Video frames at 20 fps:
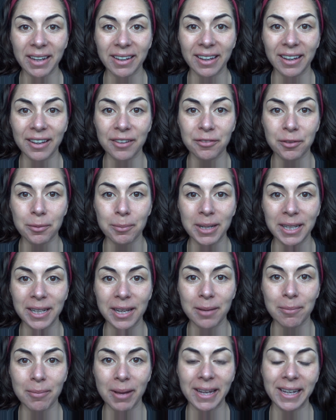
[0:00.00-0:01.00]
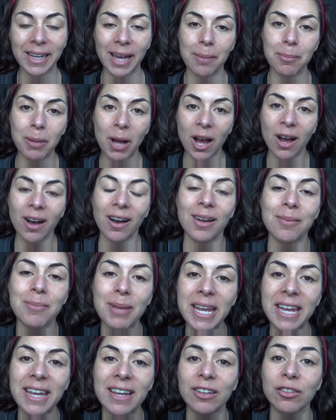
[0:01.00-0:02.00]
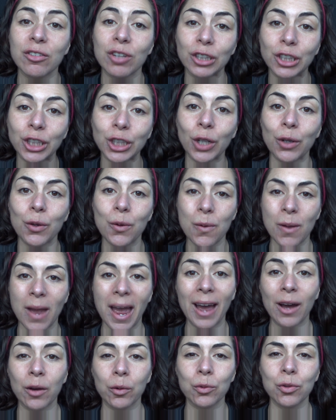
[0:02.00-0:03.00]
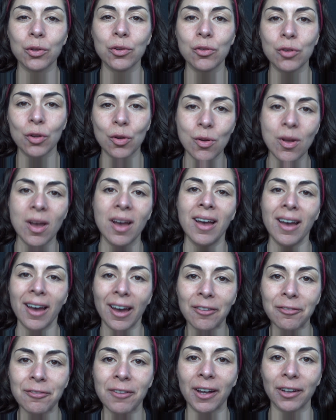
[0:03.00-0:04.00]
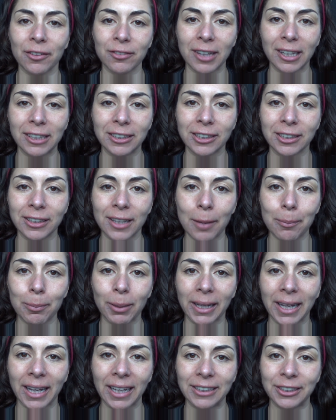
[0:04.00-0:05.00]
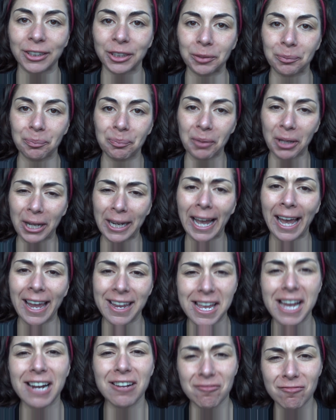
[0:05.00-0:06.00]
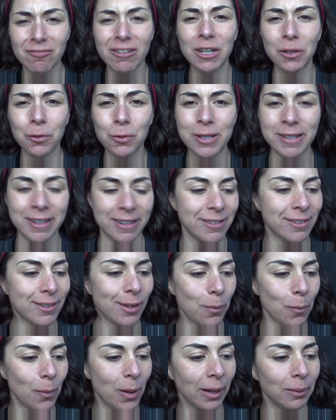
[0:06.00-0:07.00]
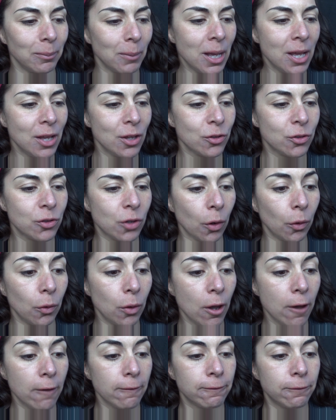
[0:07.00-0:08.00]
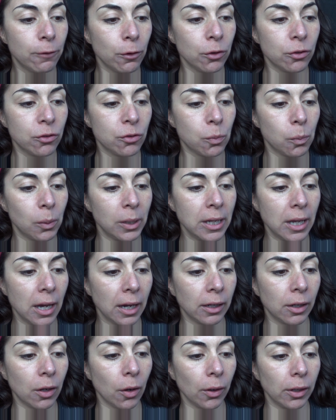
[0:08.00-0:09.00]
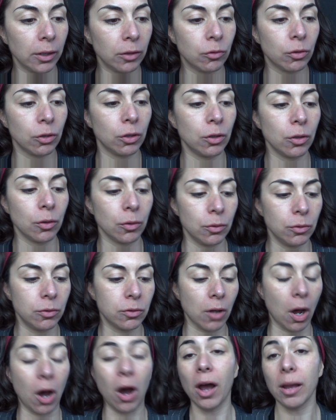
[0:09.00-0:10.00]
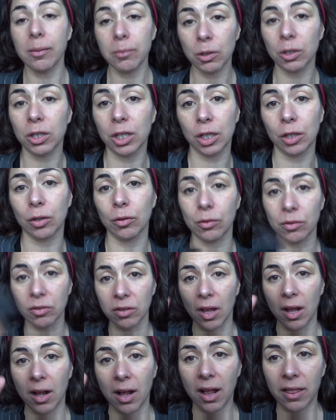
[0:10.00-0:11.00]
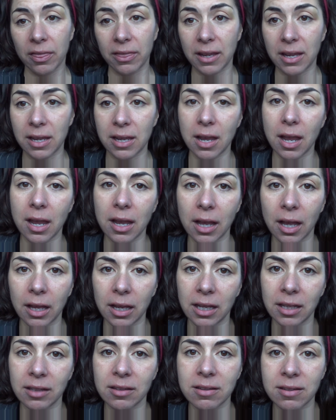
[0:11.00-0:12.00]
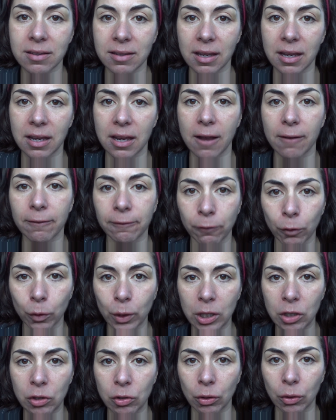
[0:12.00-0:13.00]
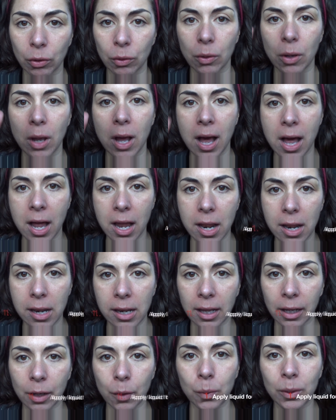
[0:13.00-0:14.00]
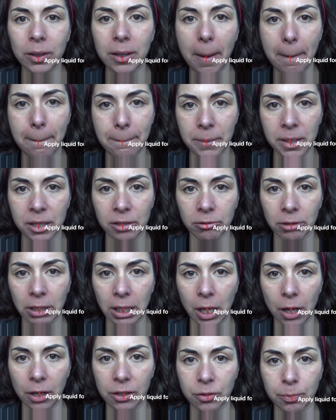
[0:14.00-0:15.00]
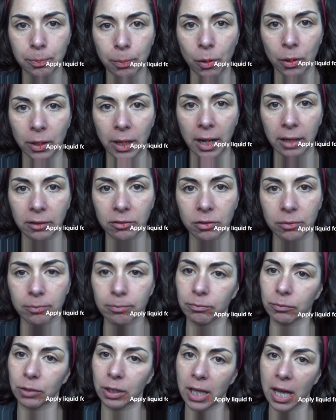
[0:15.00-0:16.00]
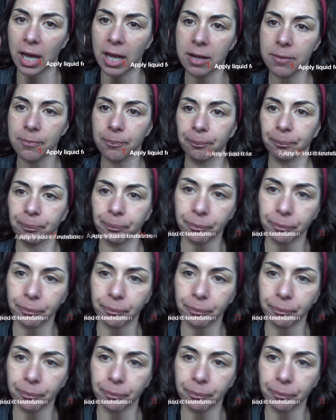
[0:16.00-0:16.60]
Bianca here for Media Makeup. I'm here to show you how to do a foundation application, okay, a real decent one. So first I'm going to use the NC42 Liquid Mineralize product, okay.